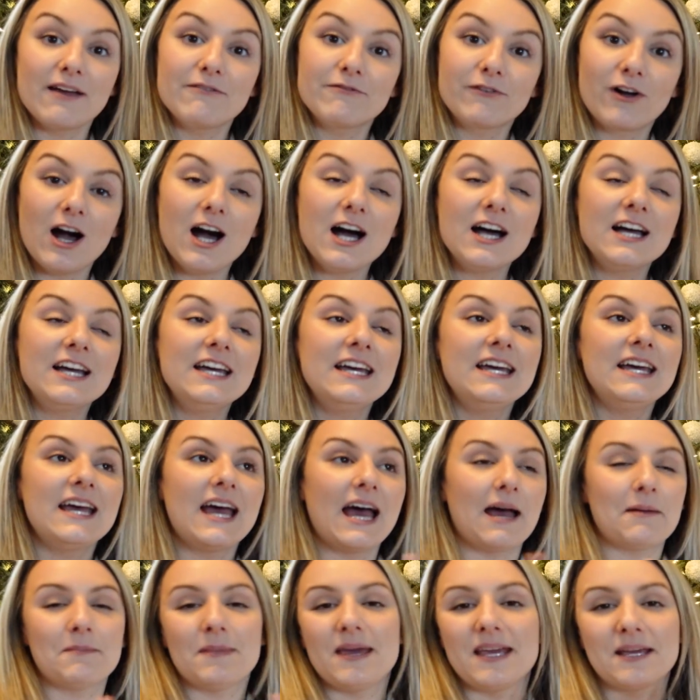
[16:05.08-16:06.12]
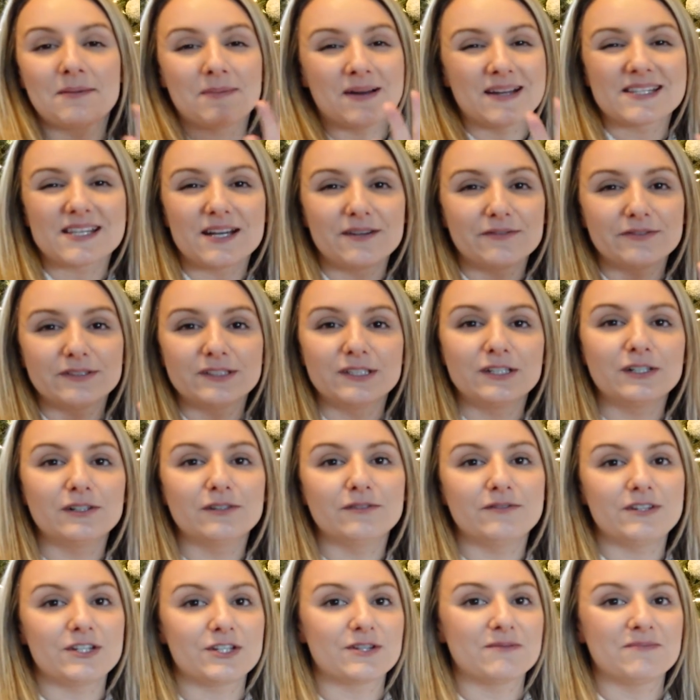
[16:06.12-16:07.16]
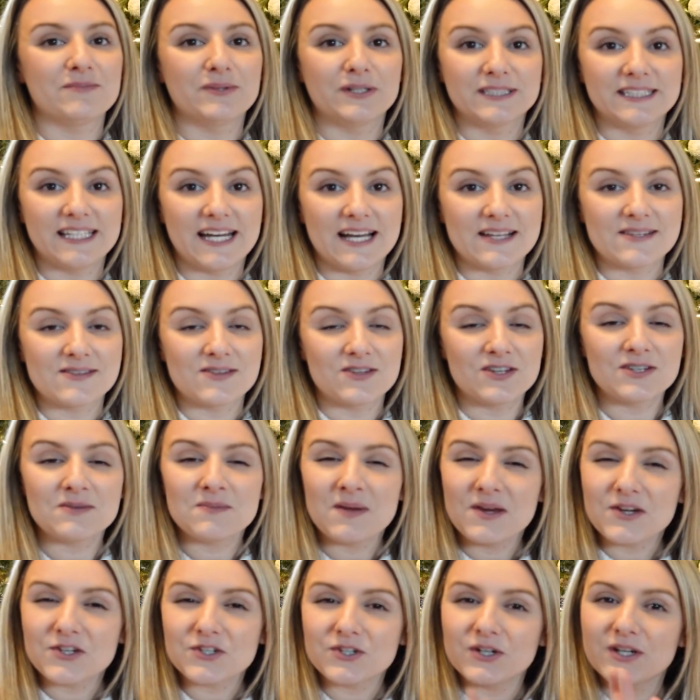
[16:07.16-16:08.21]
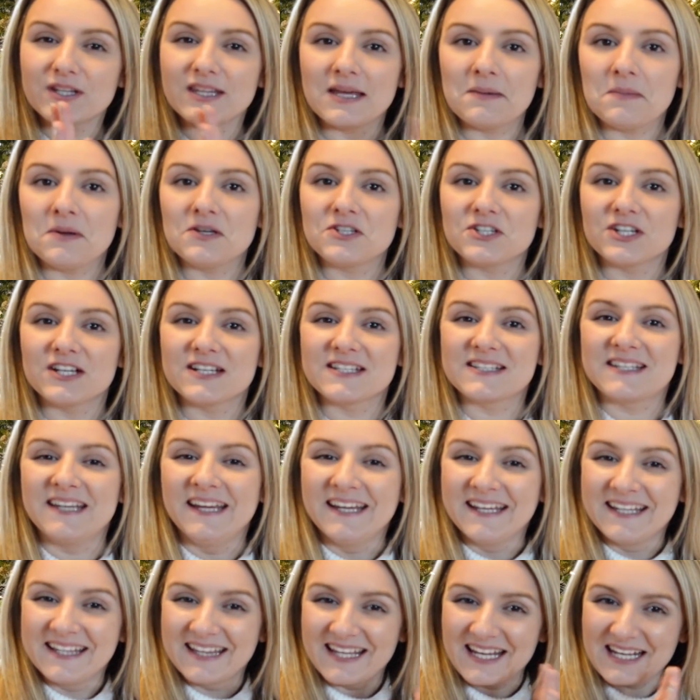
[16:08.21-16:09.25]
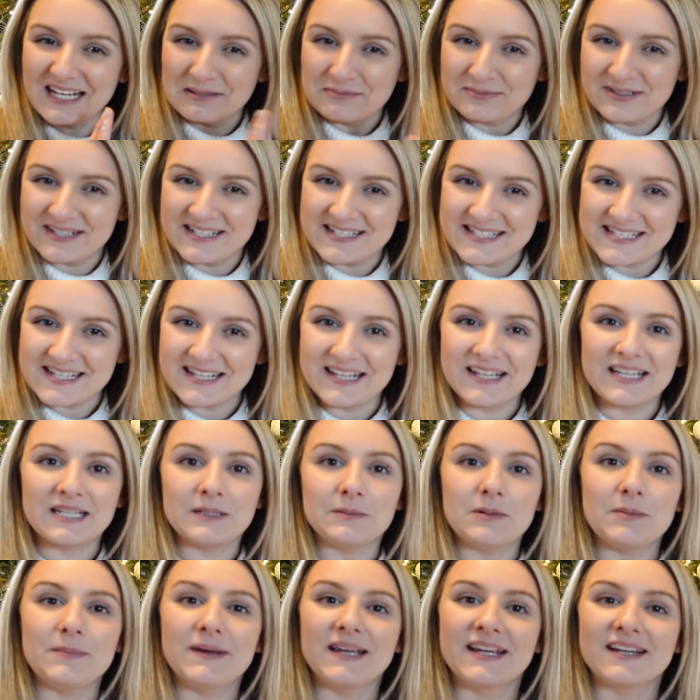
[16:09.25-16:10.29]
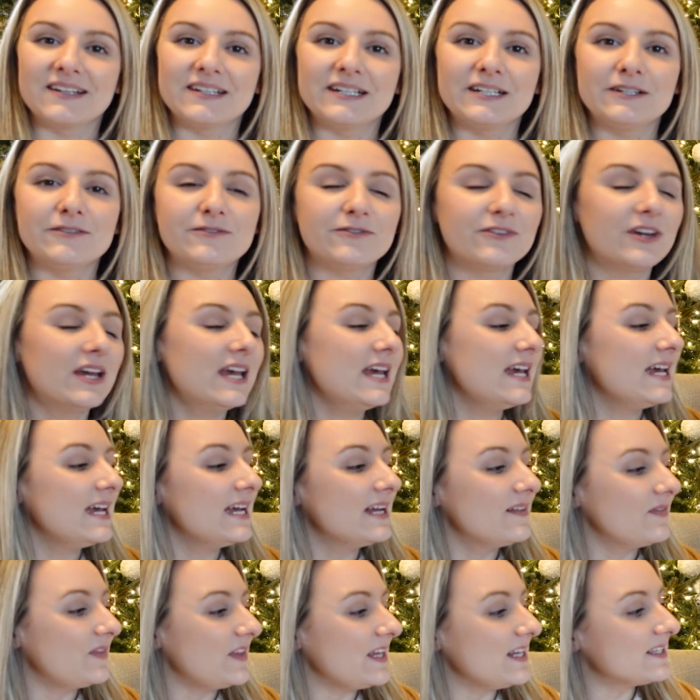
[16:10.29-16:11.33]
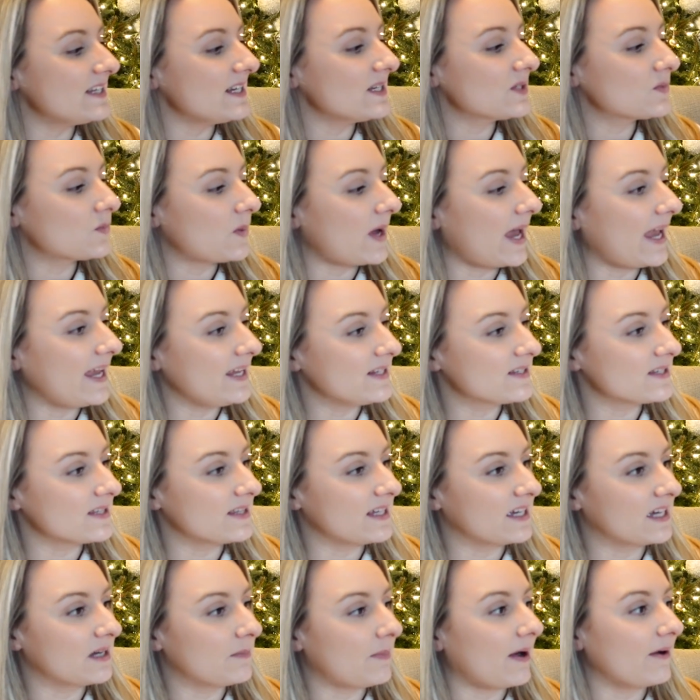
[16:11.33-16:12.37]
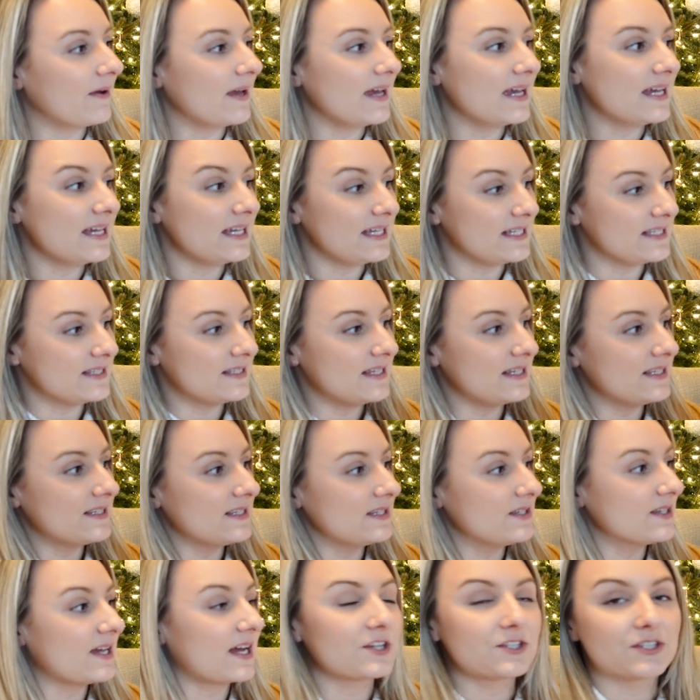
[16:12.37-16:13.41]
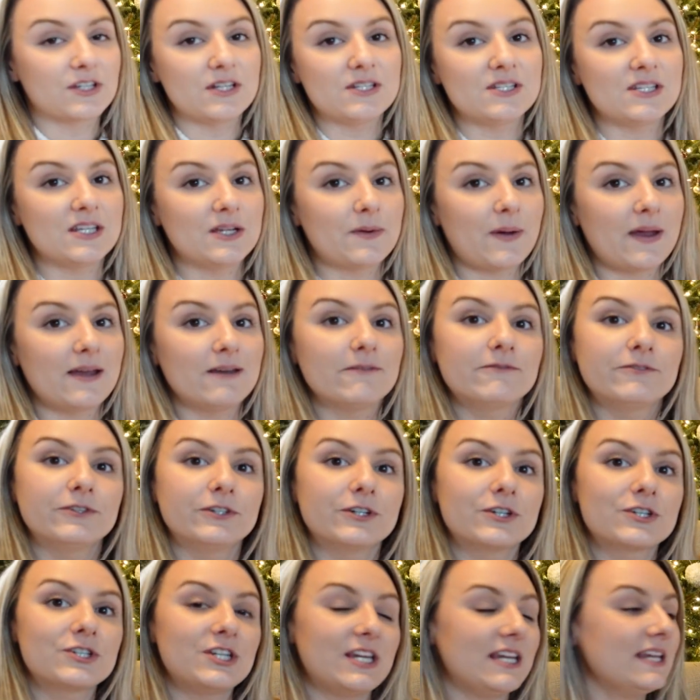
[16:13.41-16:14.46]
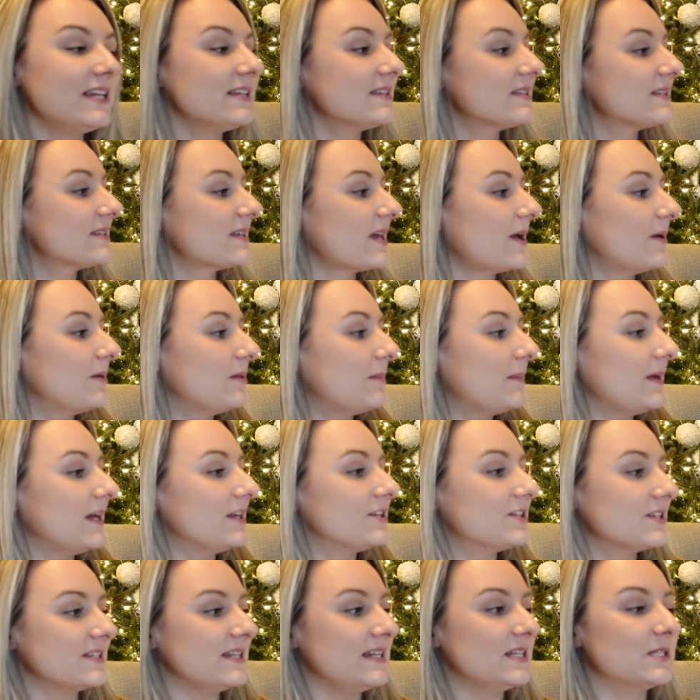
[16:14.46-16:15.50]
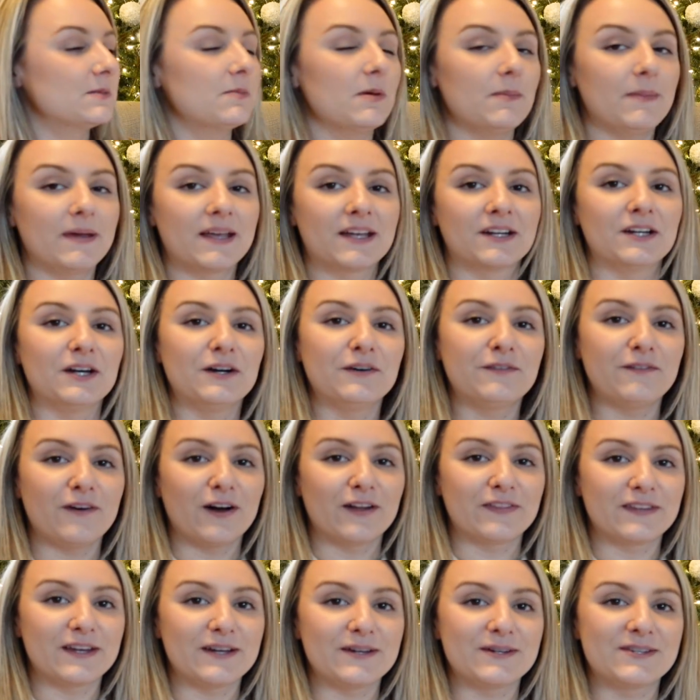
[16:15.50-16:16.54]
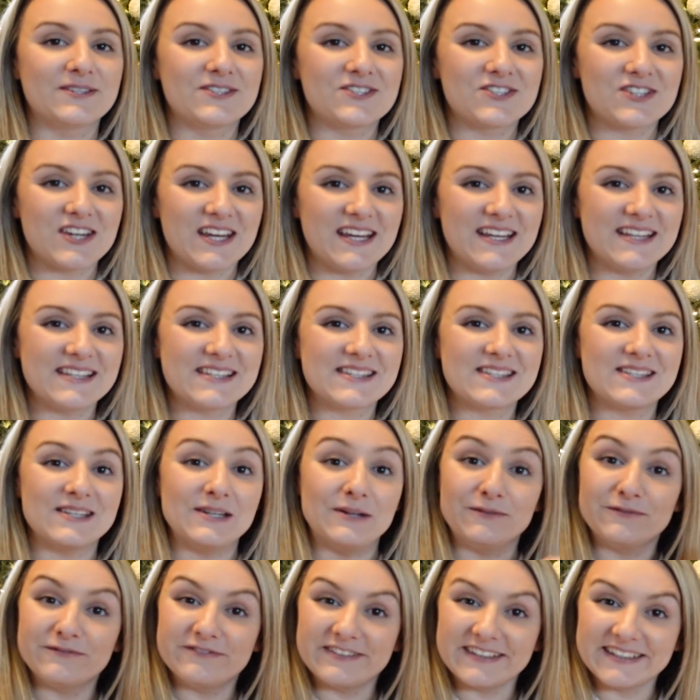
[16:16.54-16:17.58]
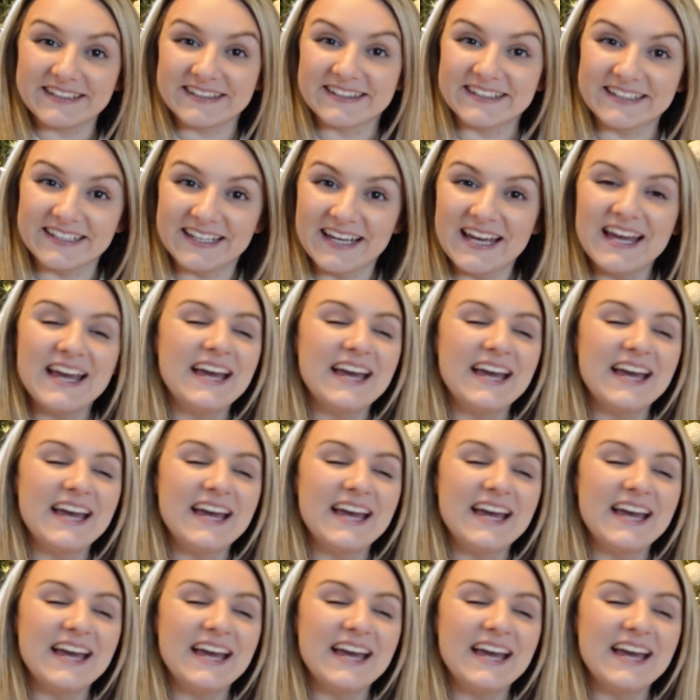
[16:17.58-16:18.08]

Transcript: I've got and make myself a little vision board there. So just make sure the images that you're printing are going to be big enough. The easiest way to think about it is this is actually 2 A4 sheets, so the pictures need to be big enough on those sheets to fill